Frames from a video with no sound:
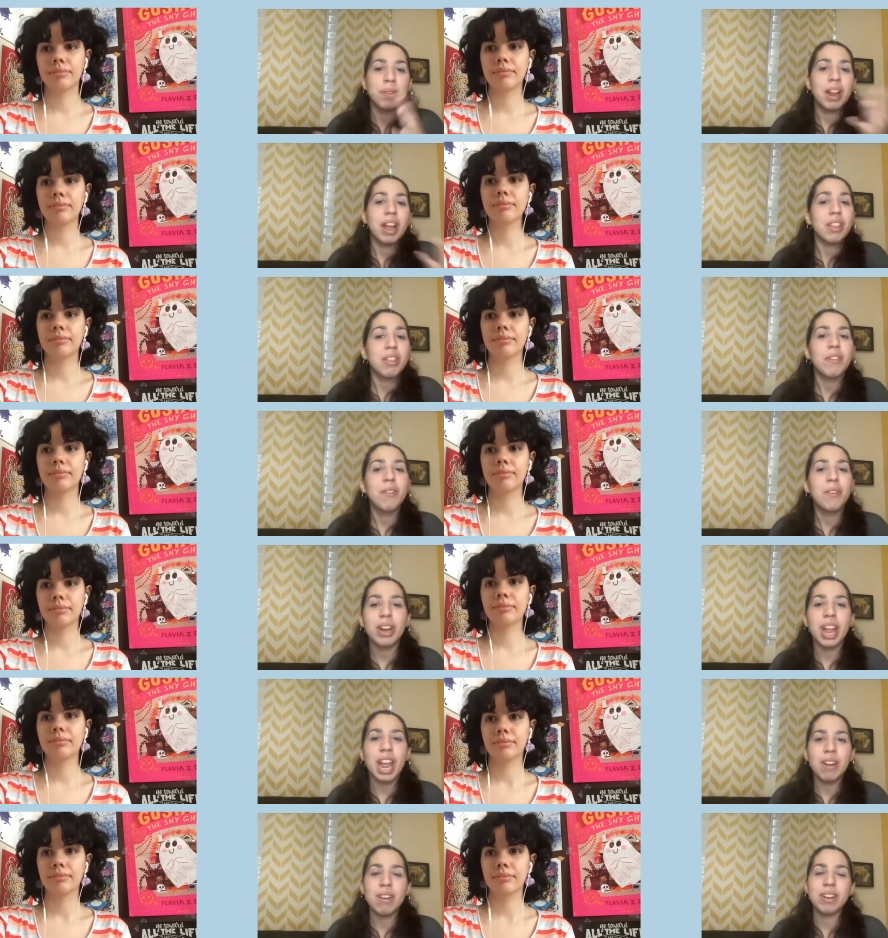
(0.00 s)
Speaker 1: like the four
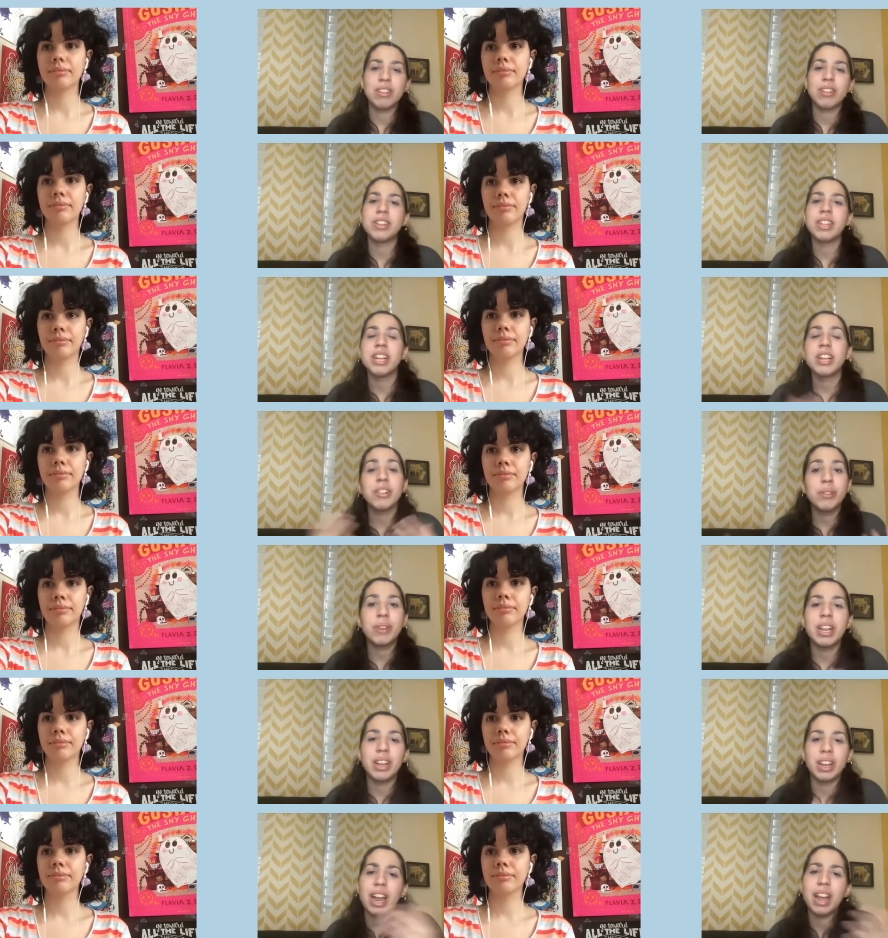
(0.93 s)
characters,
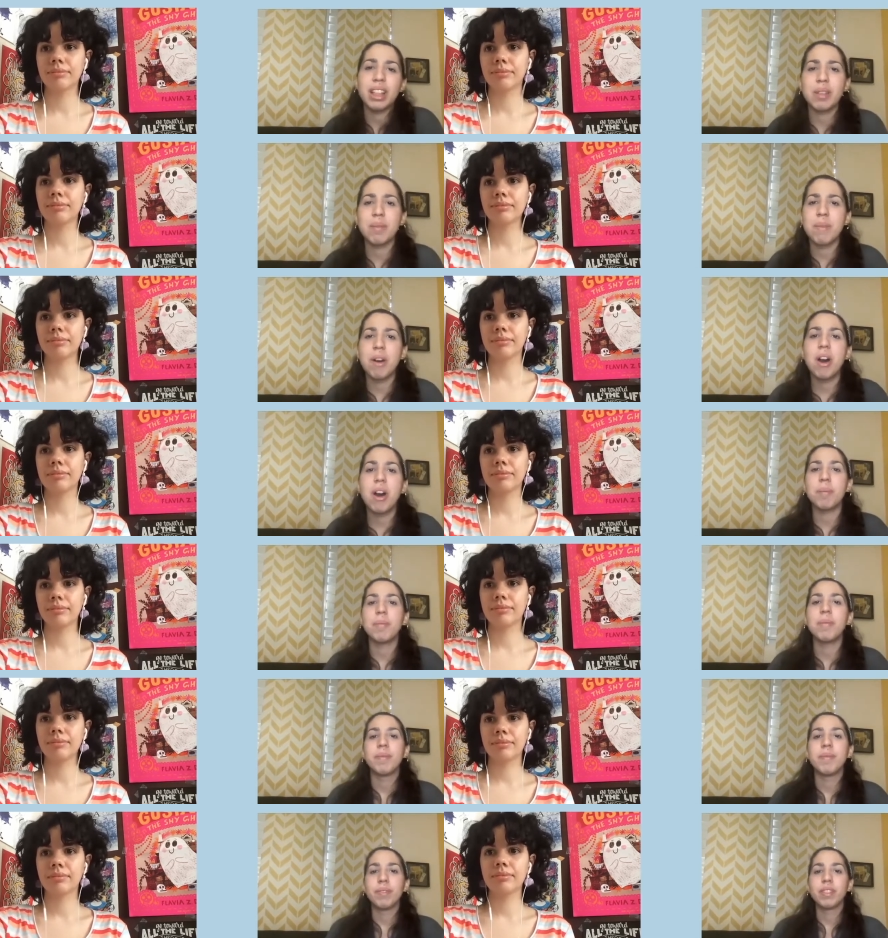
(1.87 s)
including like the mom.
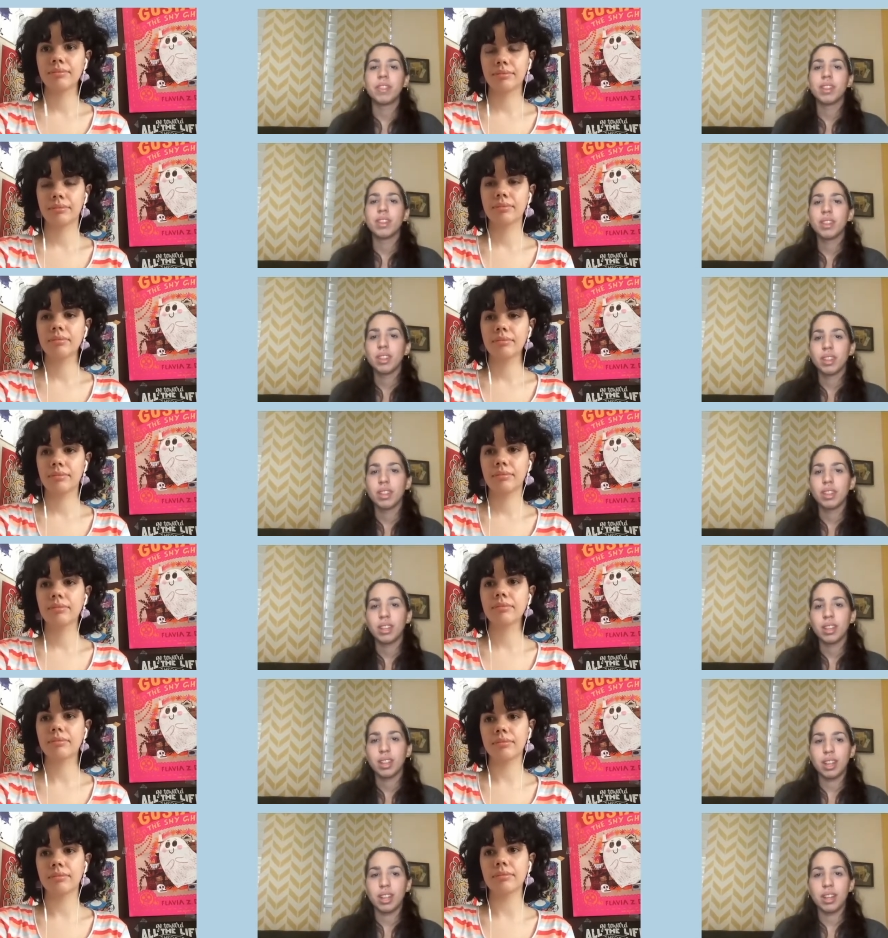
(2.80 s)

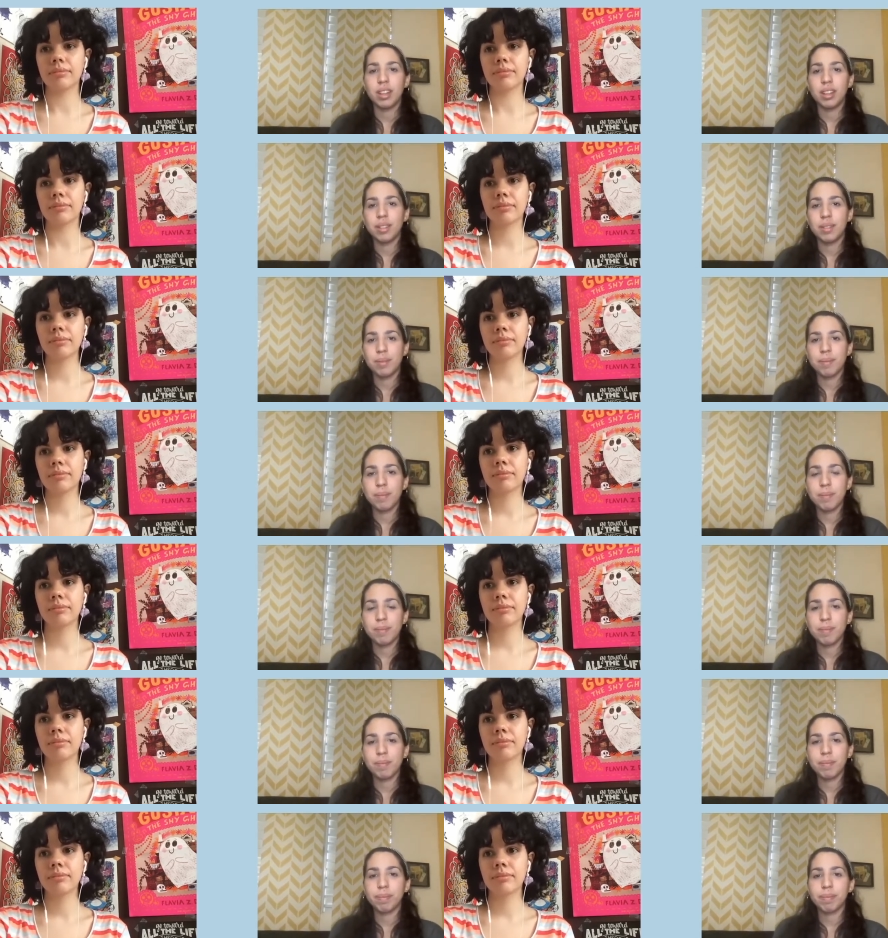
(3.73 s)
Speaker 2: Mm-hmm.
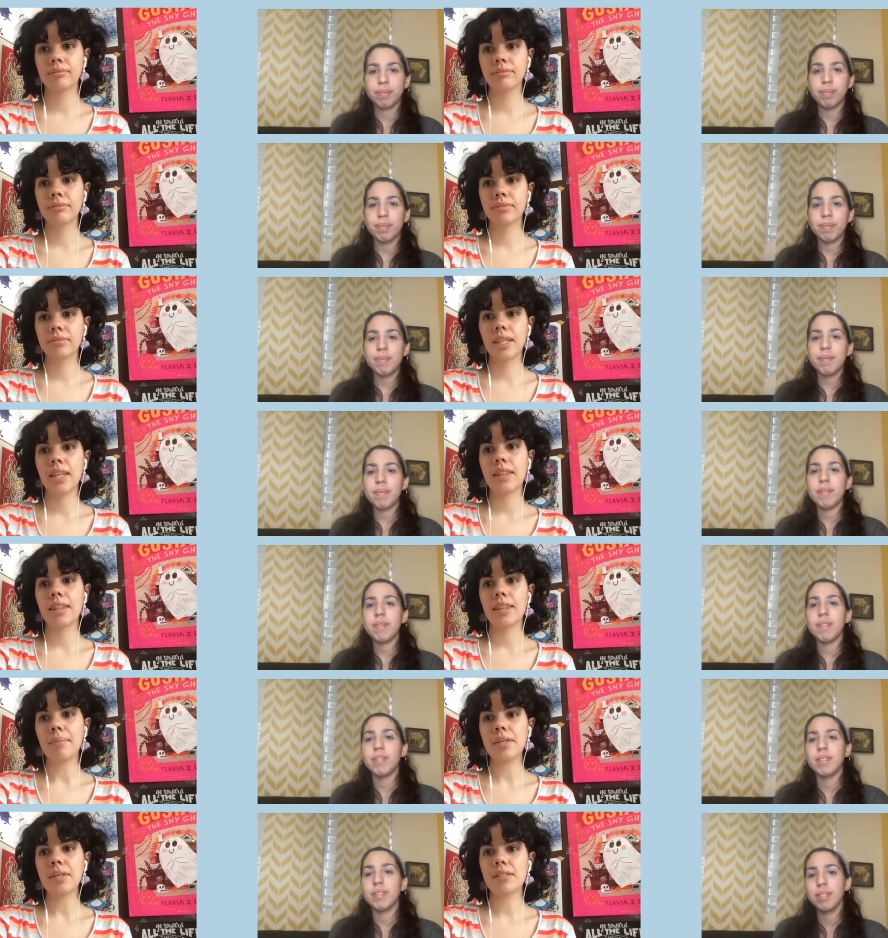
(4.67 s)
That
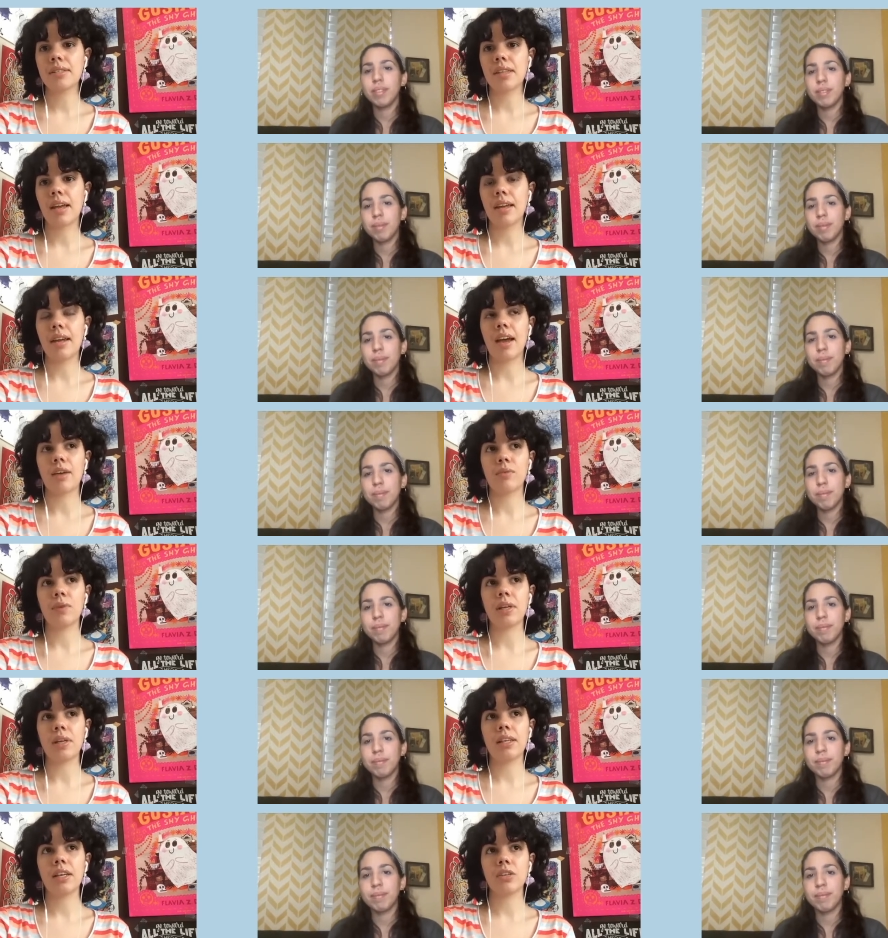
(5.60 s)
being said, I really
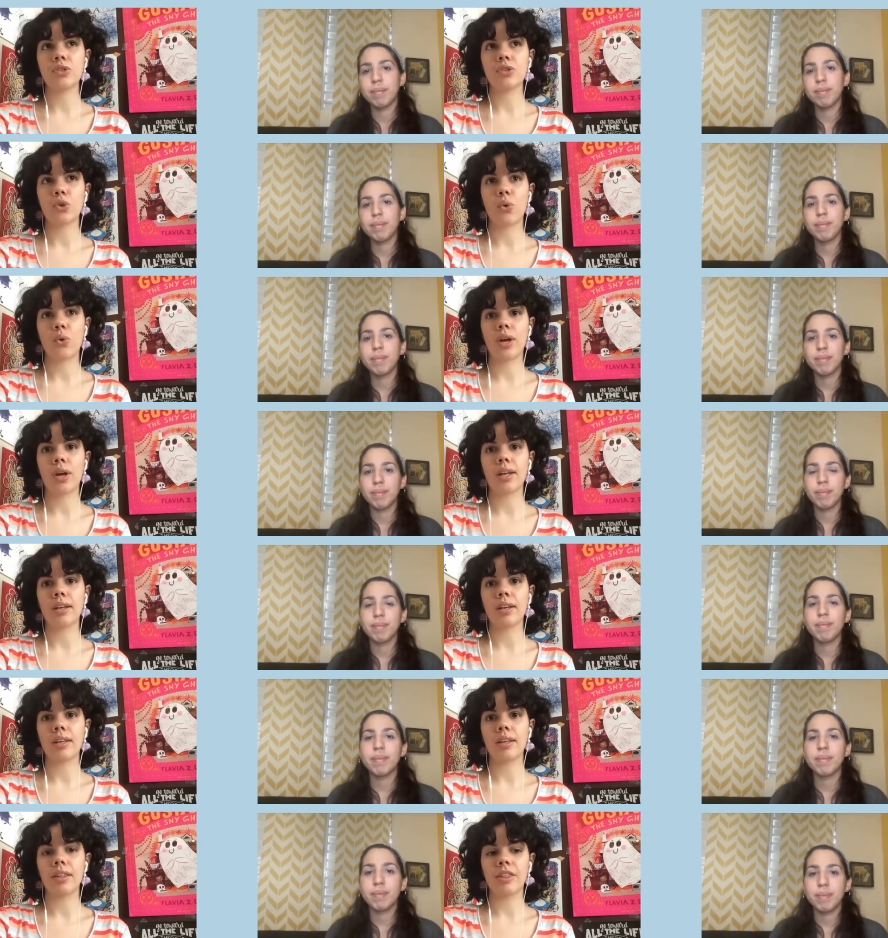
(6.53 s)
enjoyed
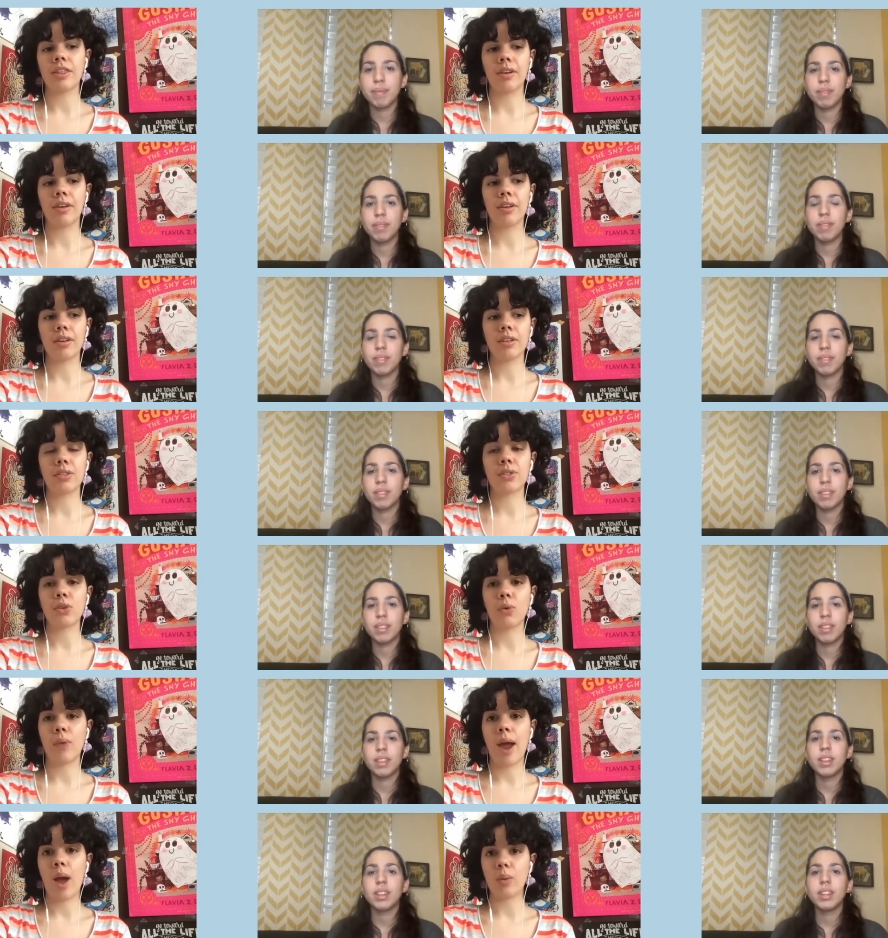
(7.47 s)
the
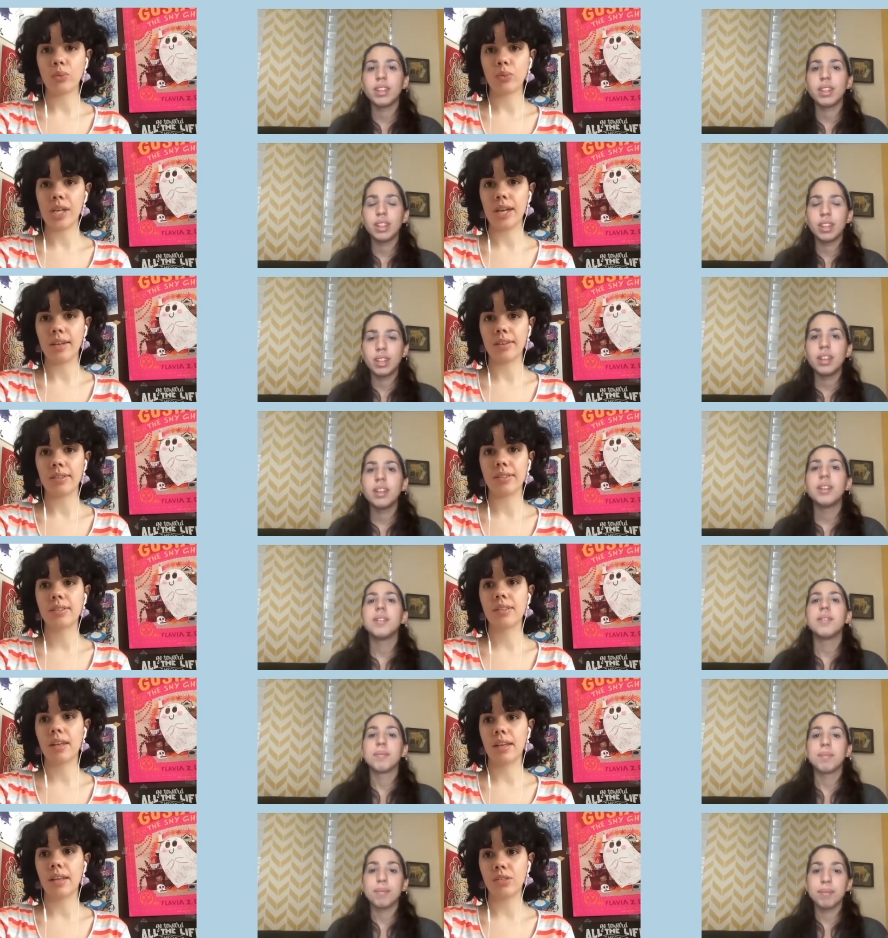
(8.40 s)
surroundings, as